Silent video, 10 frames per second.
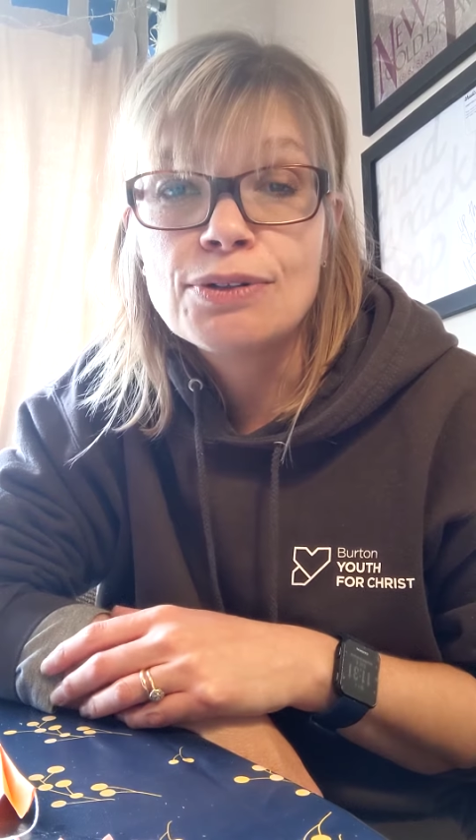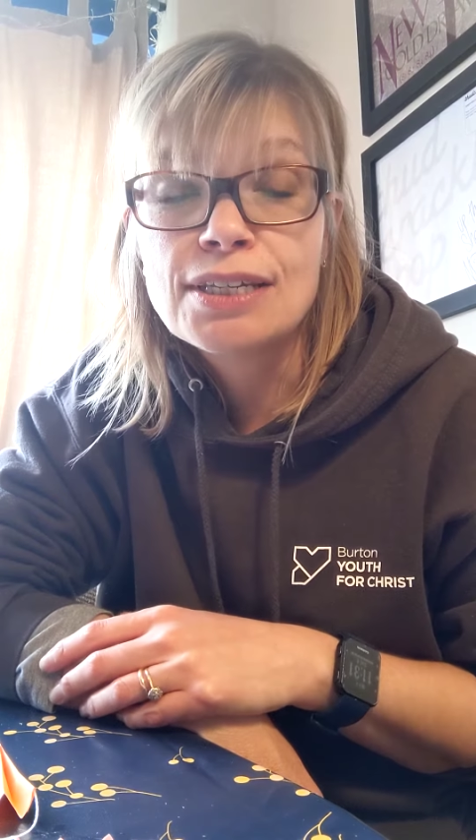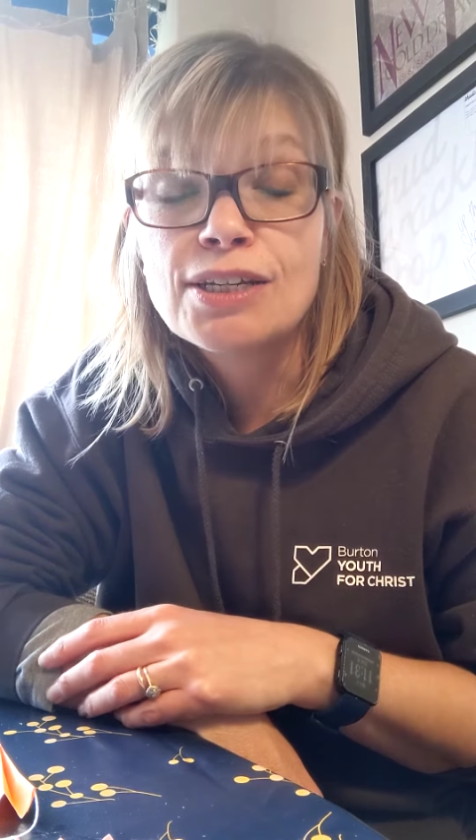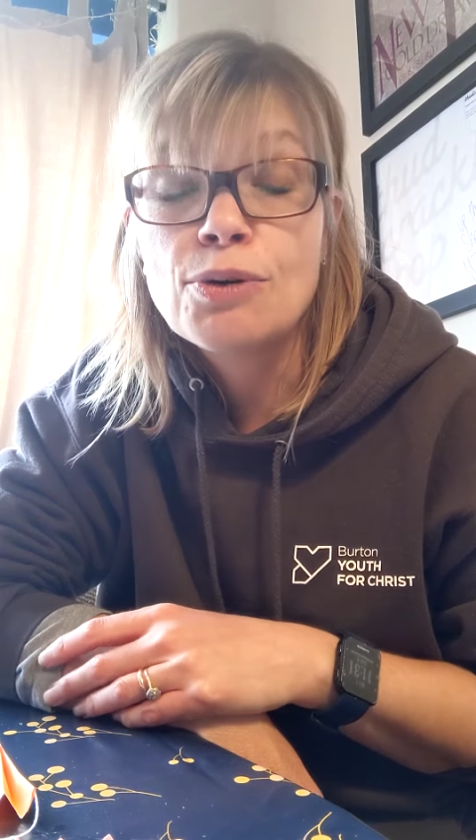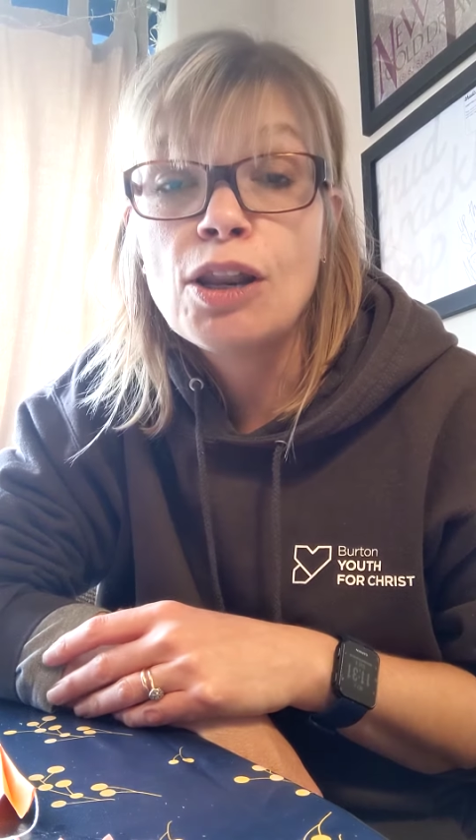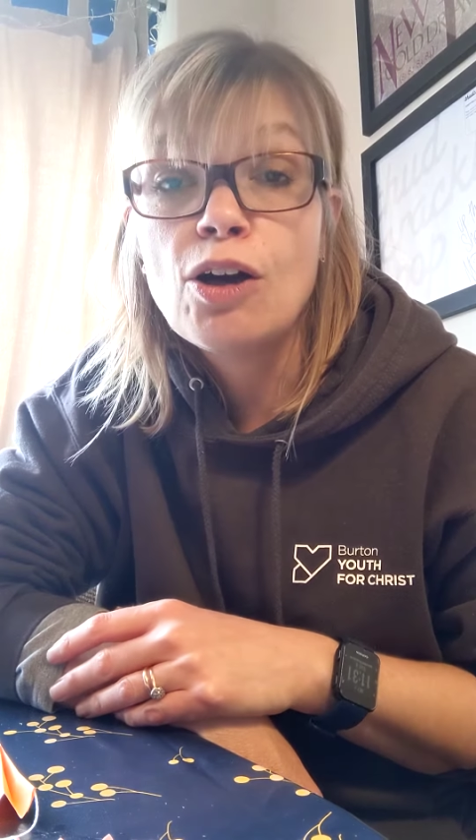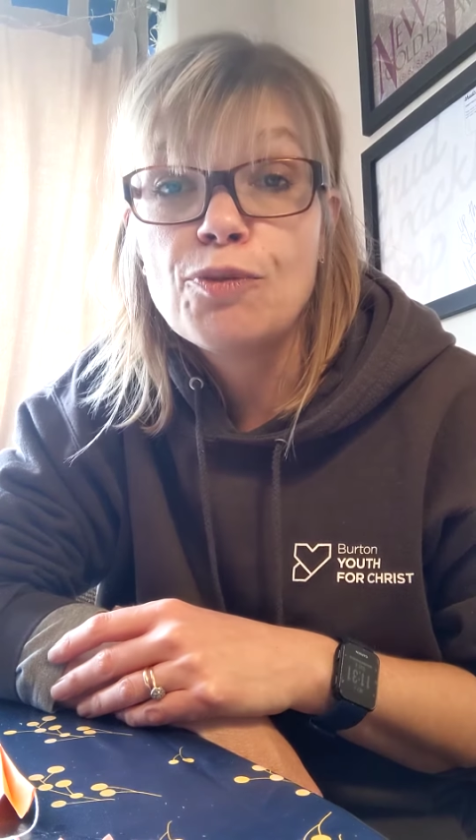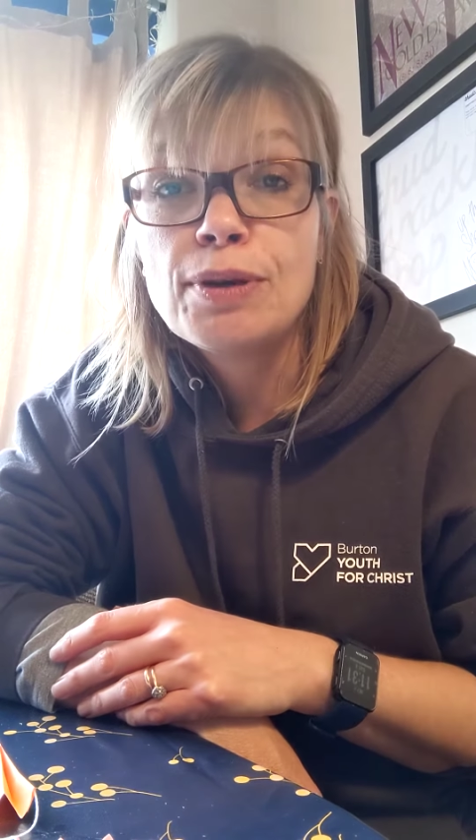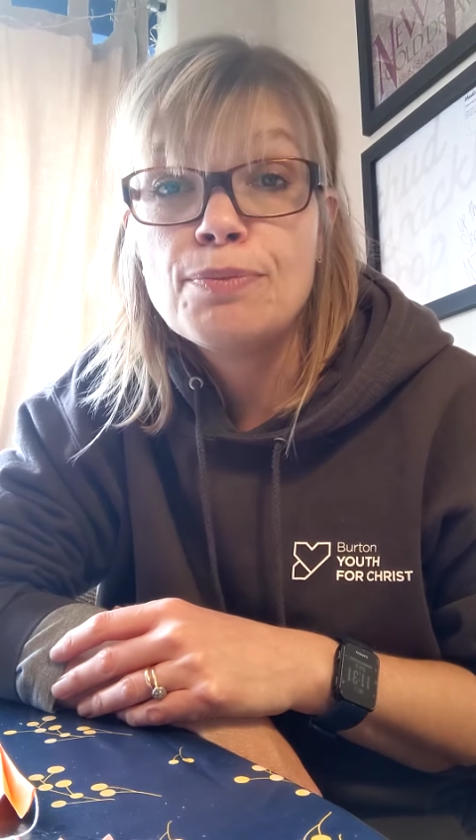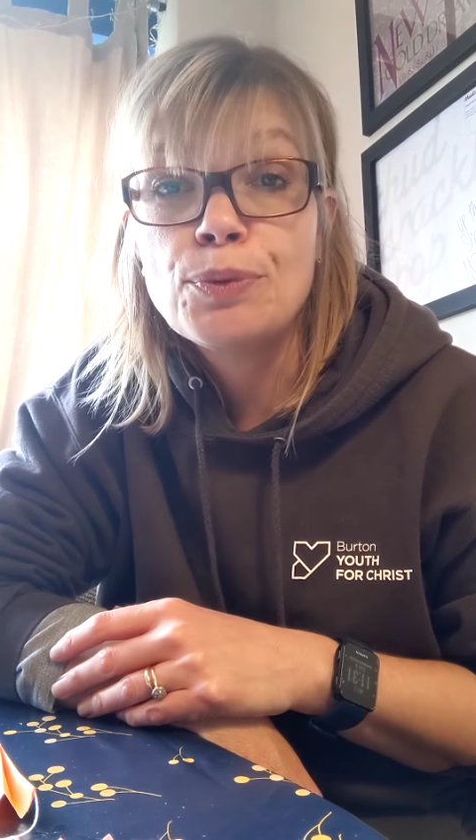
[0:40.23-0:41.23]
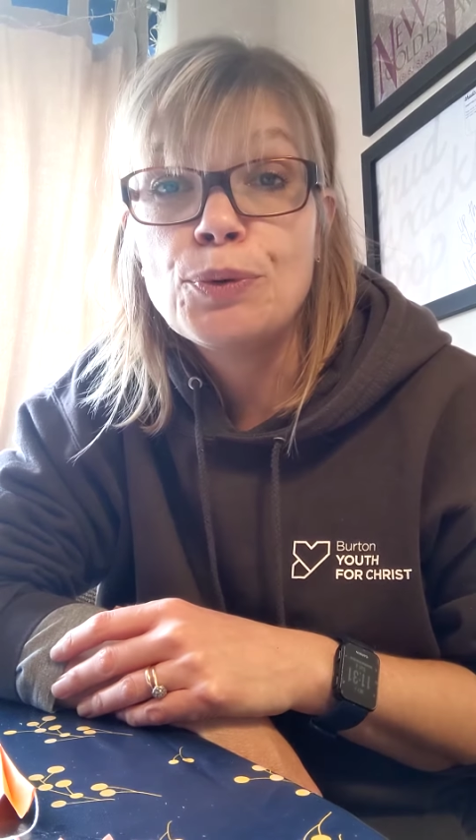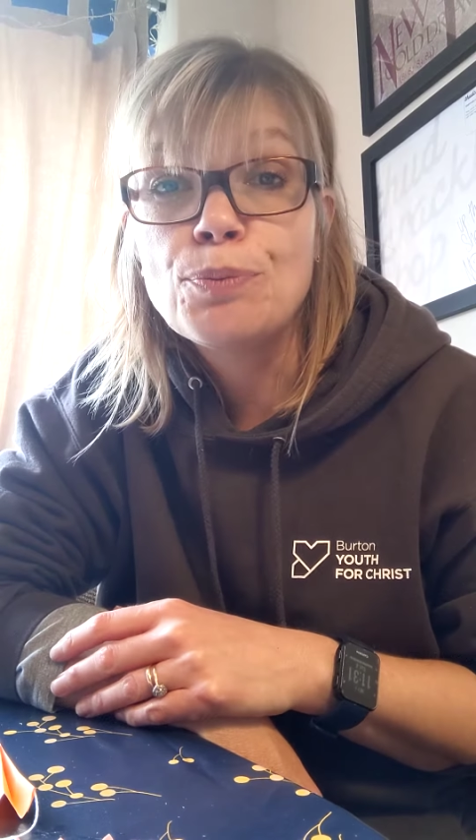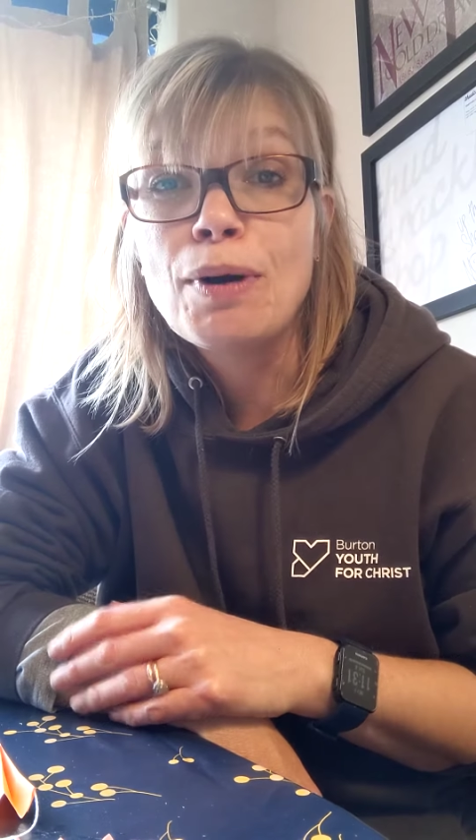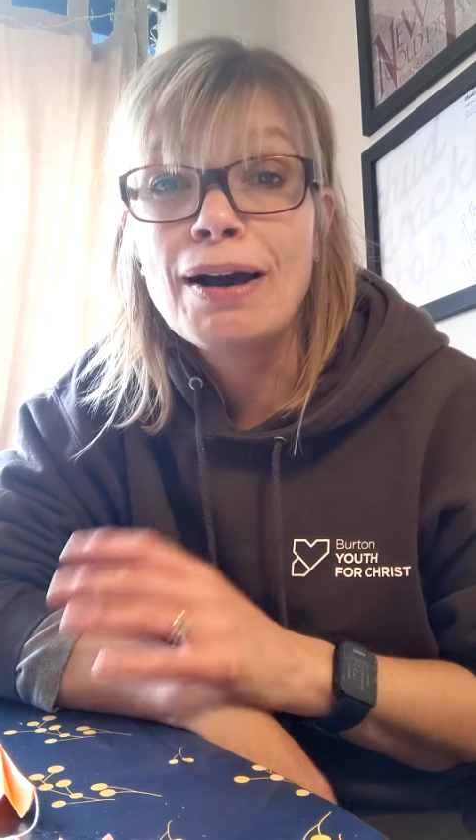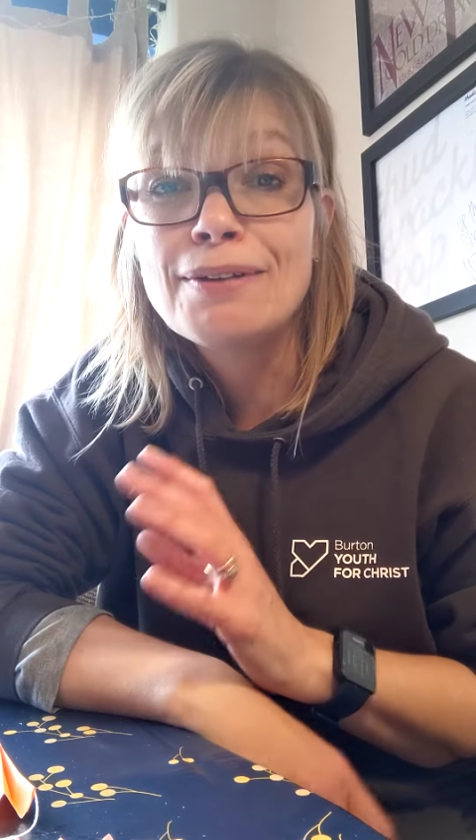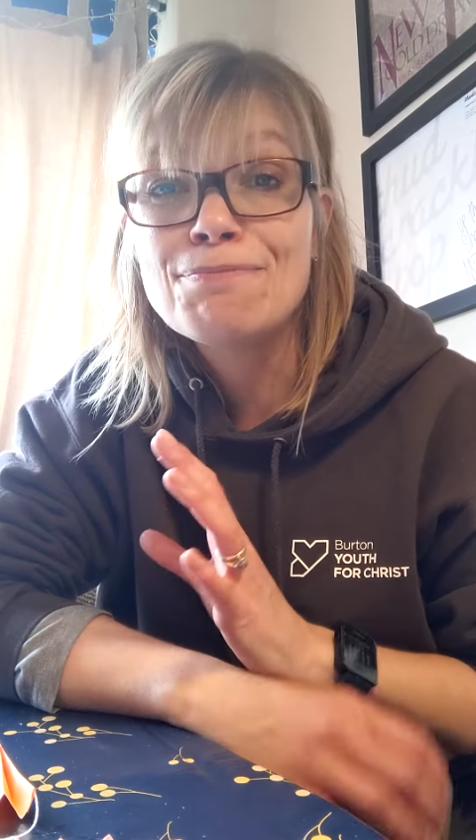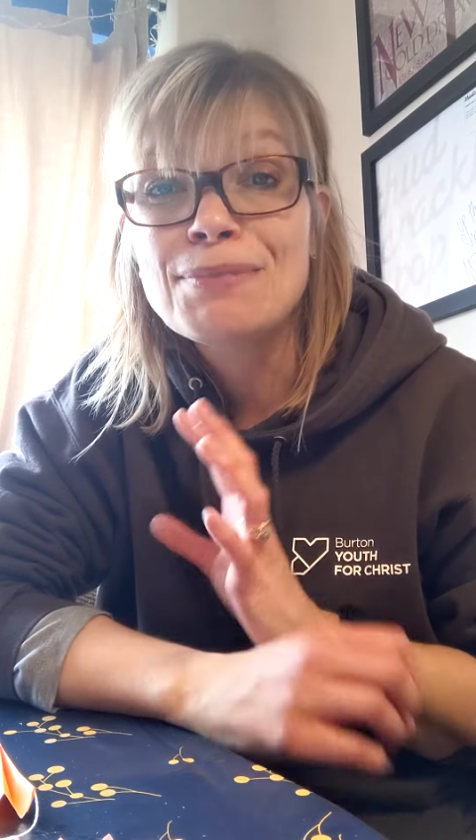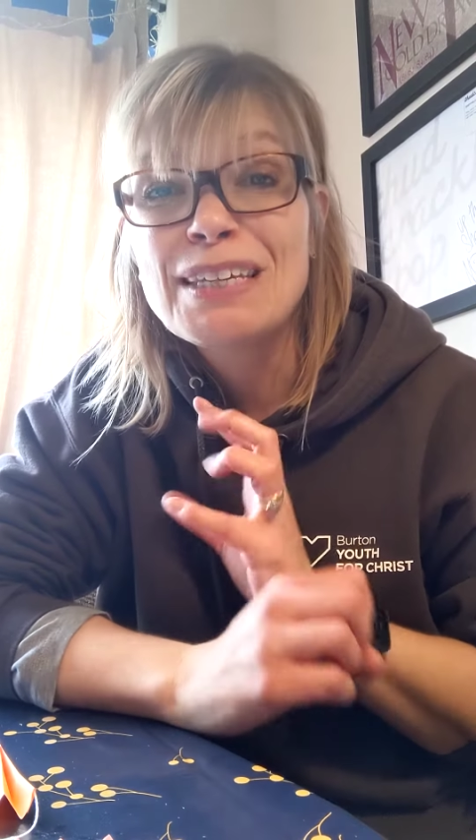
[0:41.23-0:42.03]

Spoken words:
because I know a lot of people might